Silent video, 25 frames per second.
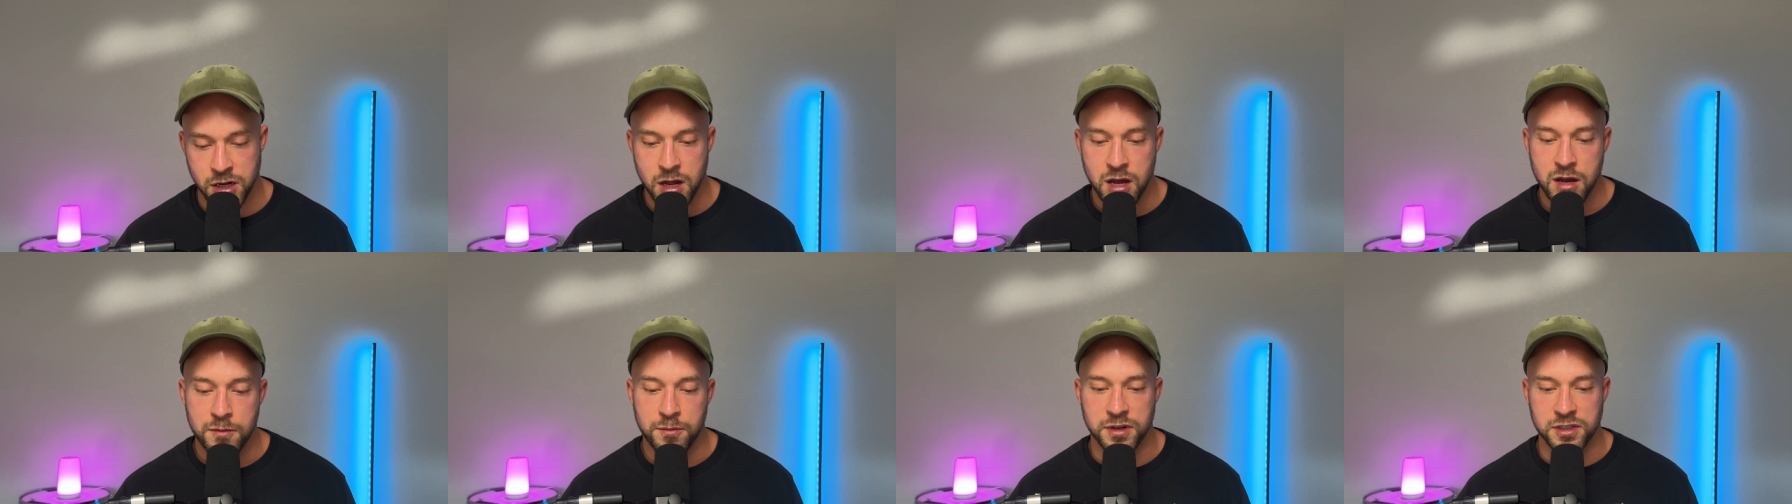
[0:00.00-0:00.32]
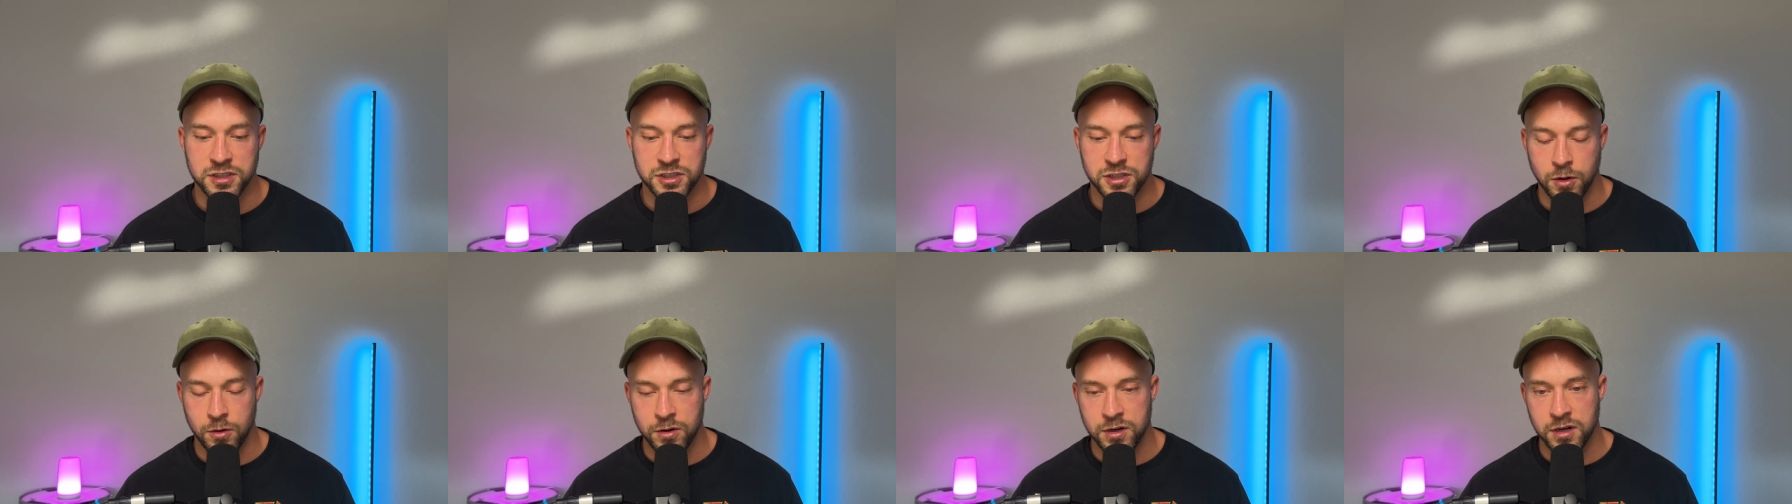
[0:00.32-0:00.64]
but
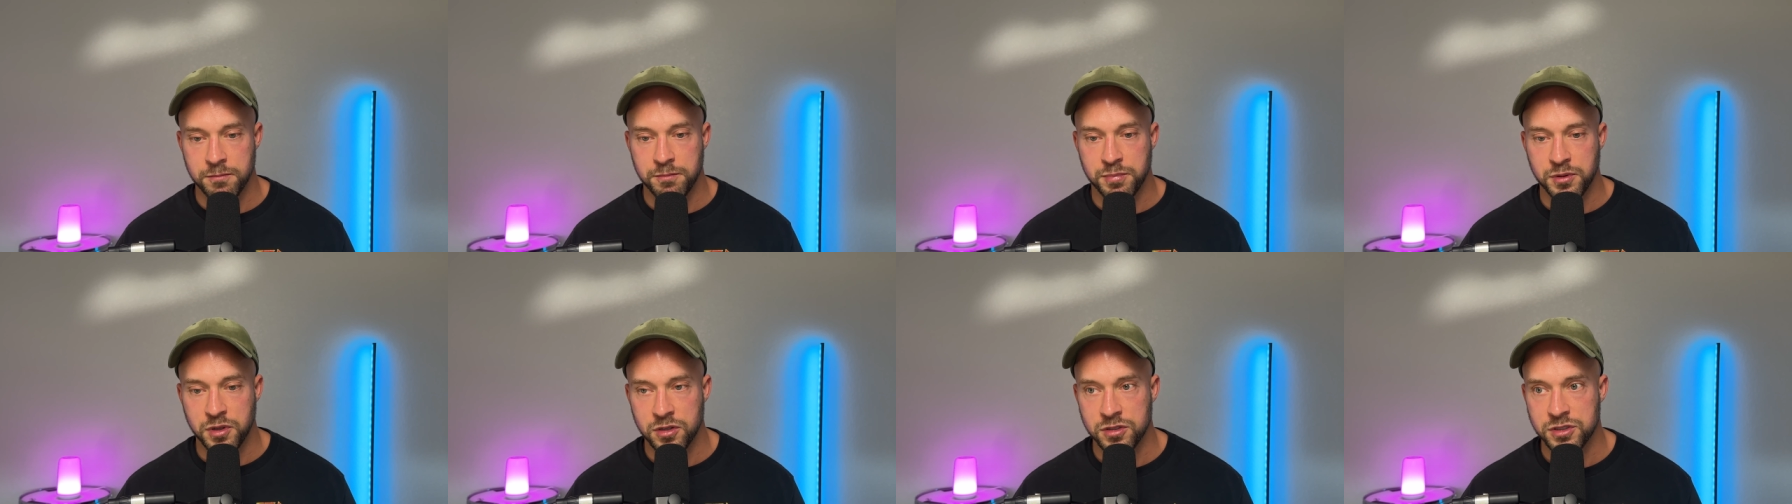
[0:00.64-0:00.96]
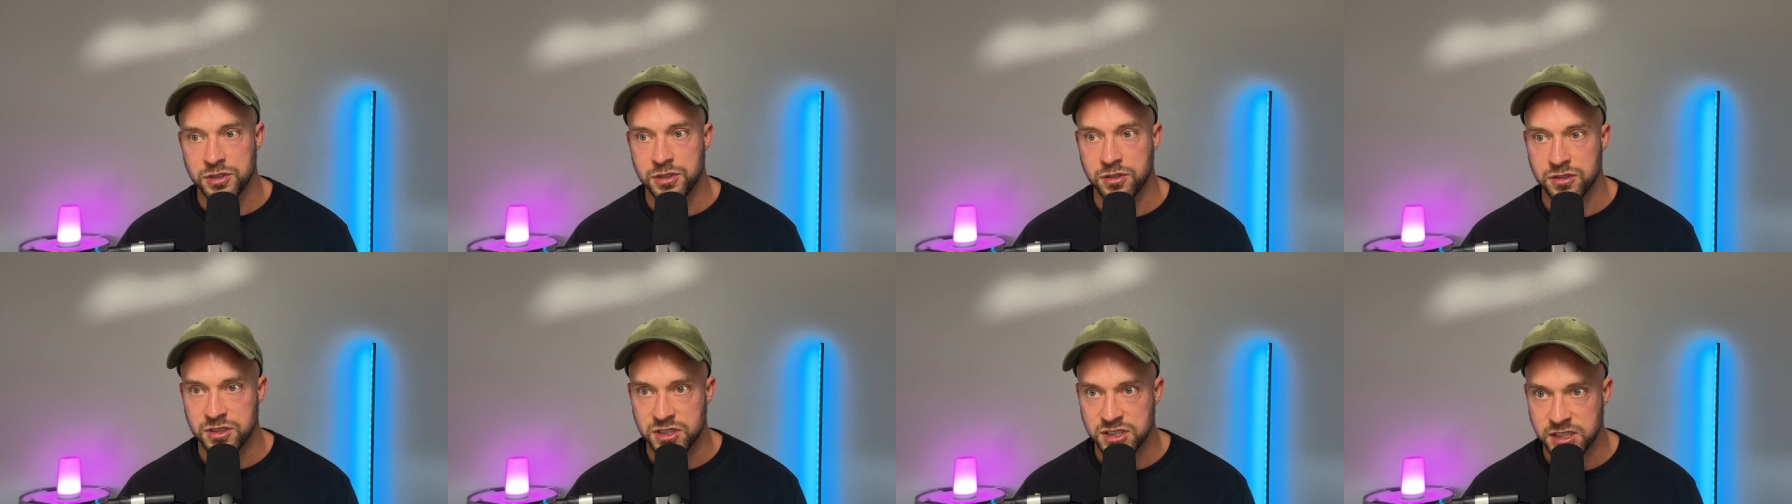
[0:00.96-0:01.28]
don't abuse
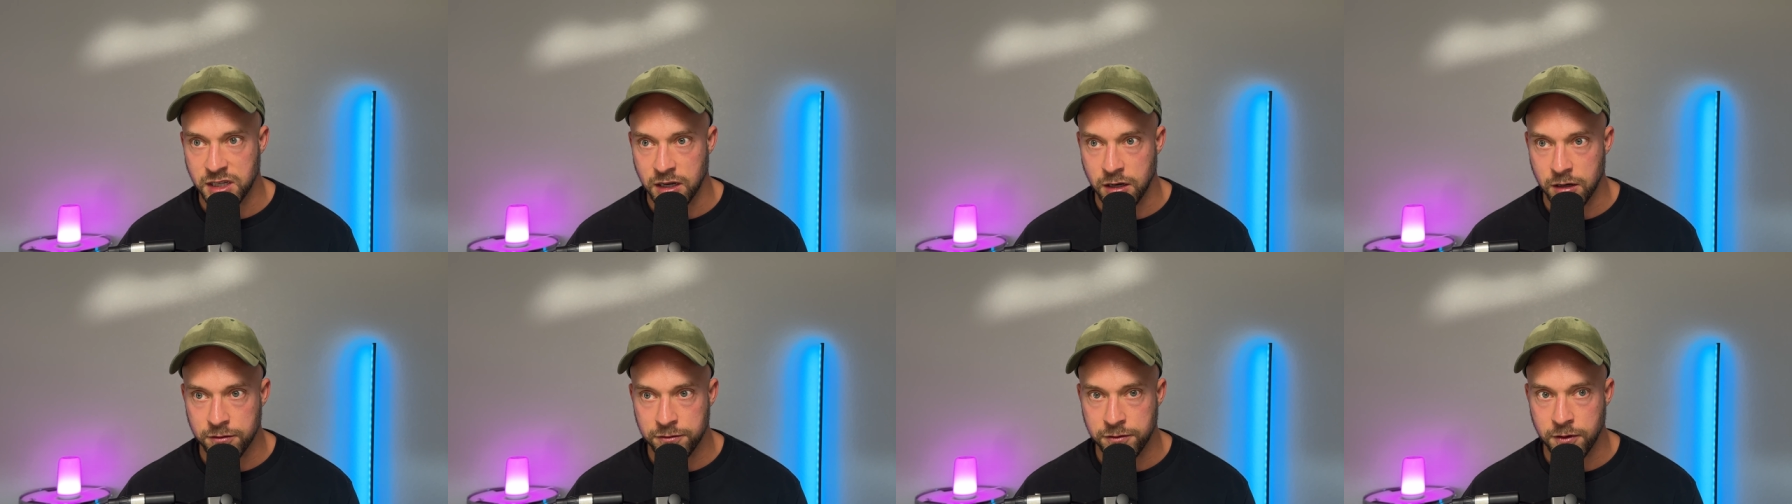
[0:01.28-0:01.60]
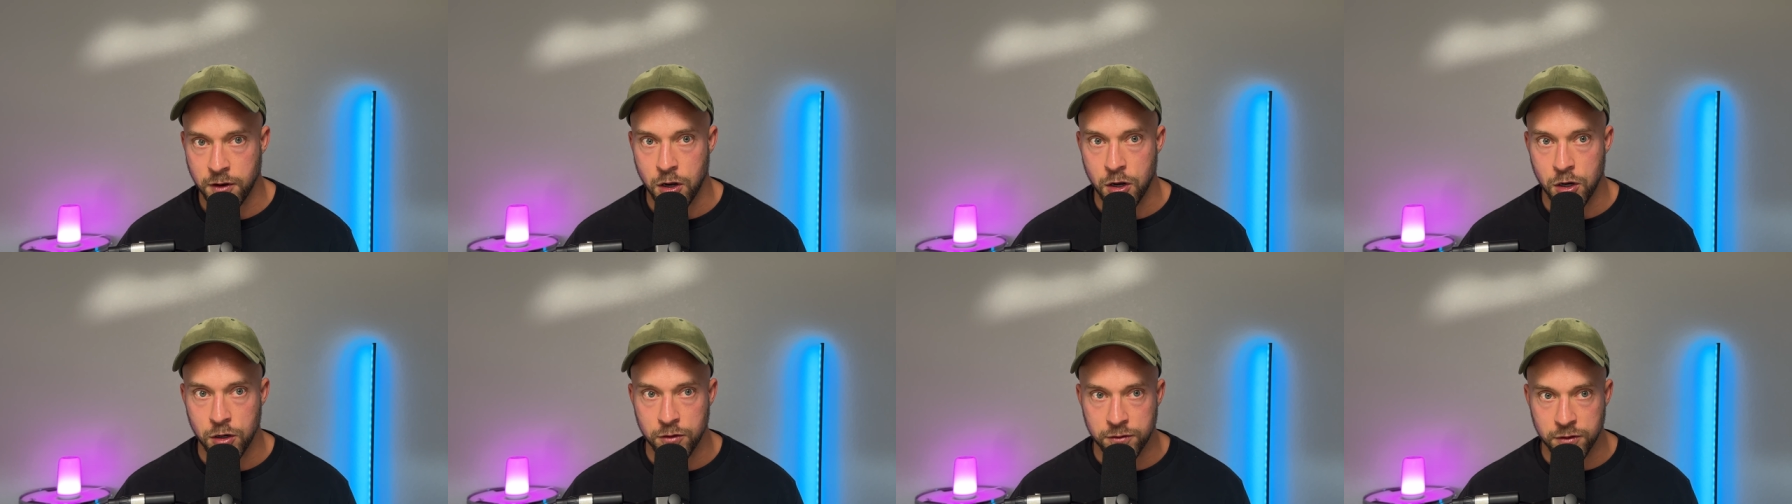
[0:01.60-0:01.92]
yourself
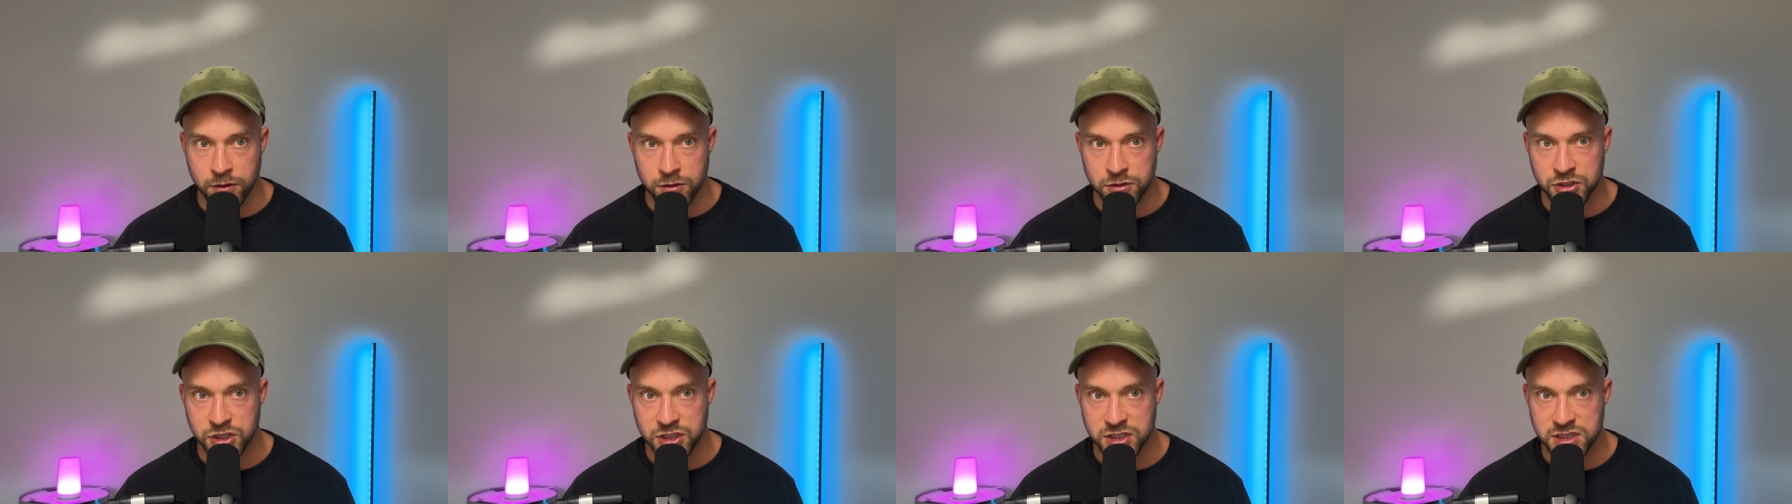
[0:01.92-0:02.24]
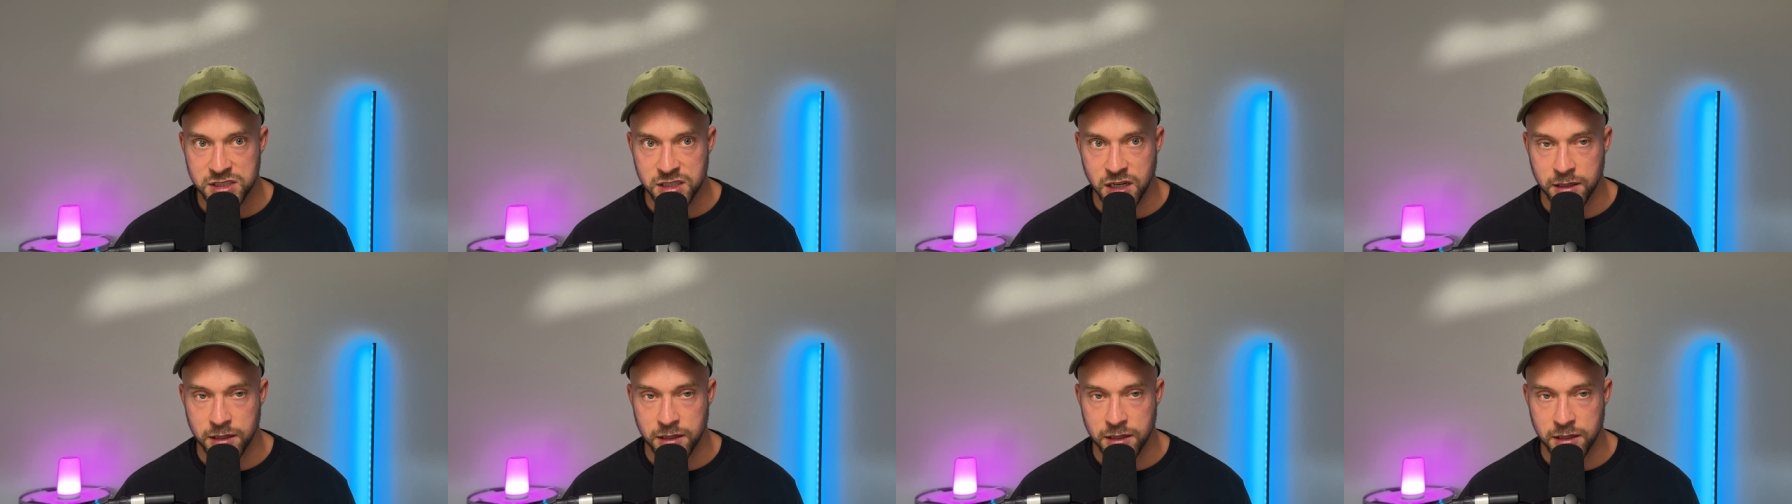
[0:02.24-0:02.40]
over just